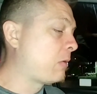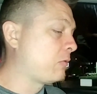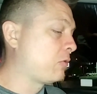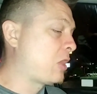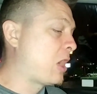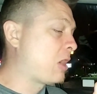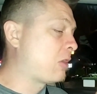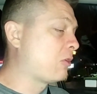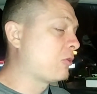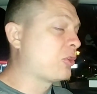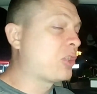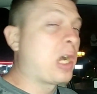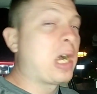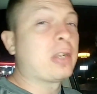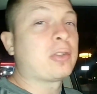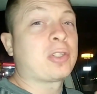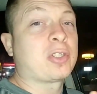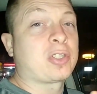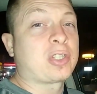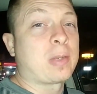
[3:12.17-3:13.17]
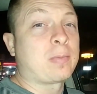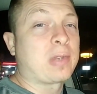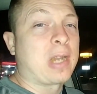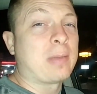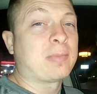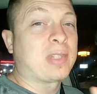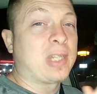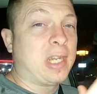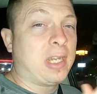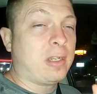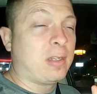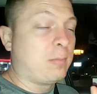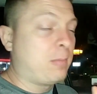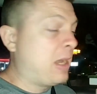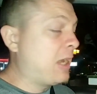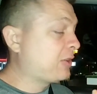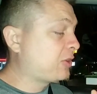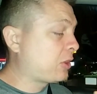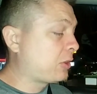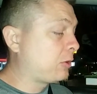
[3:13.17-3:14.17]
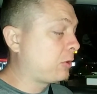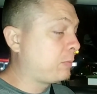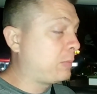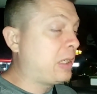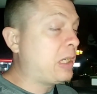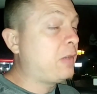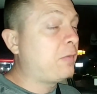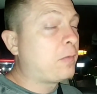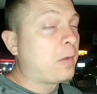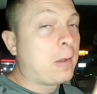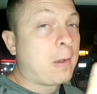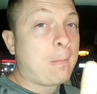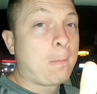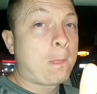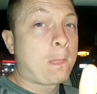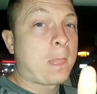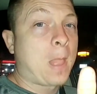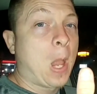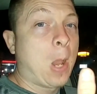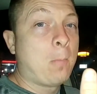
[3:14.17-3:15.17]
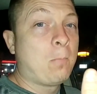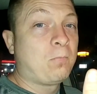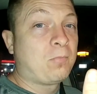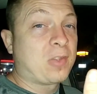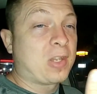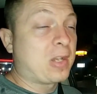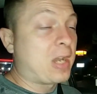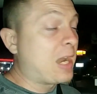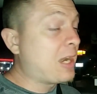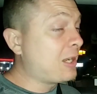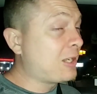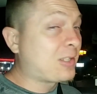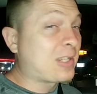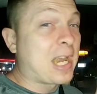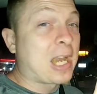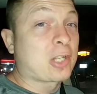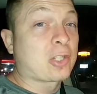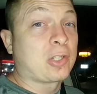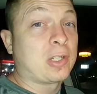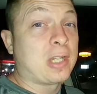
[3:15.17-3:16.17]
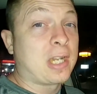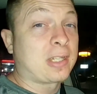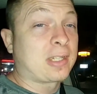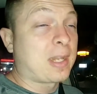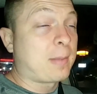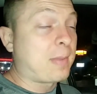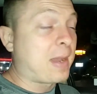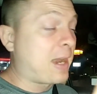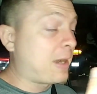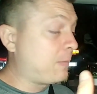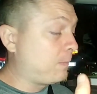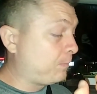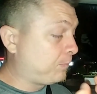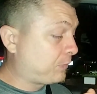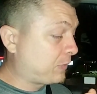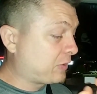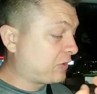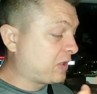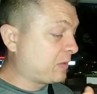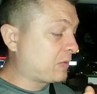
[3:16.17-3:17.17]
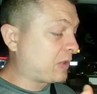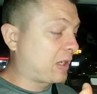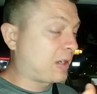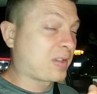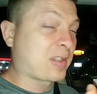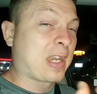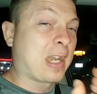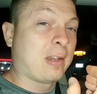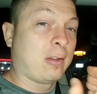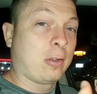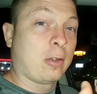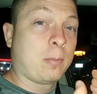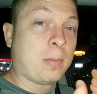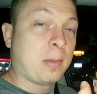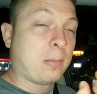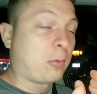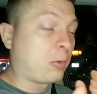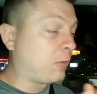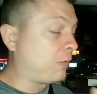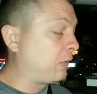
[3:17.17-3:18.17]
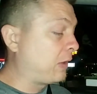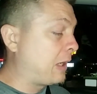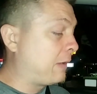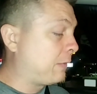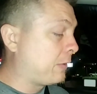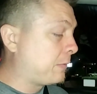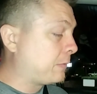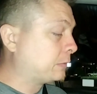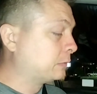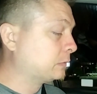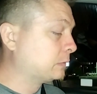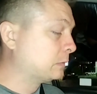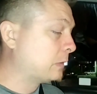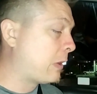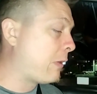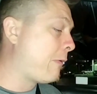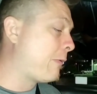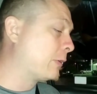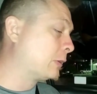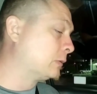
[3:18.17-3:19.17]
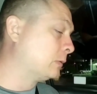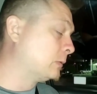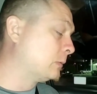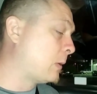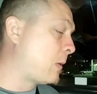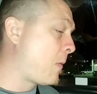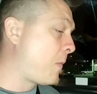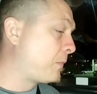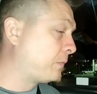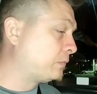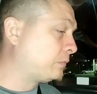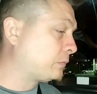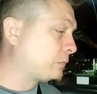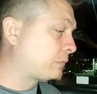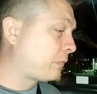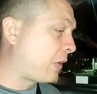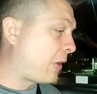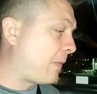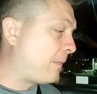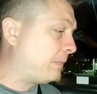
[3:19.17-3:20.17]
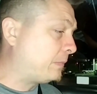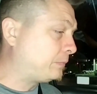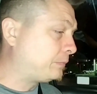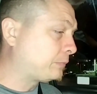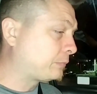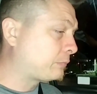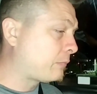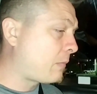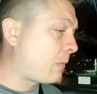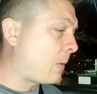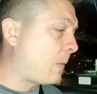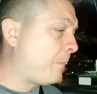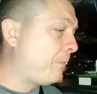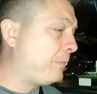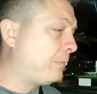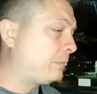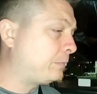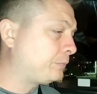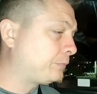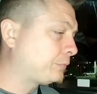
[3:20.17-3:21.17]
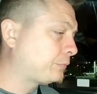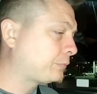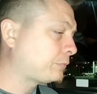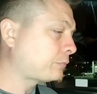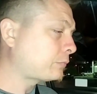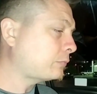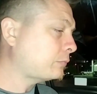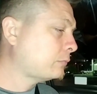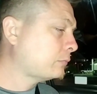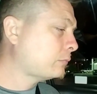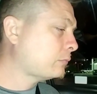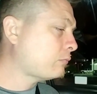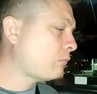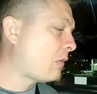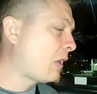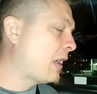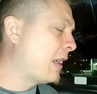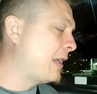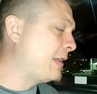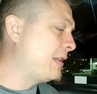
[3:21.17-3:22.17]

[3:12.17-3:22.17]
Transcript: Taco John's is sometimes a hit and a mess on their beef. Tonight, it's actually not that bad. Seems like it's got a little bit more flavor. It looks a little chunkier than pasty this time, too.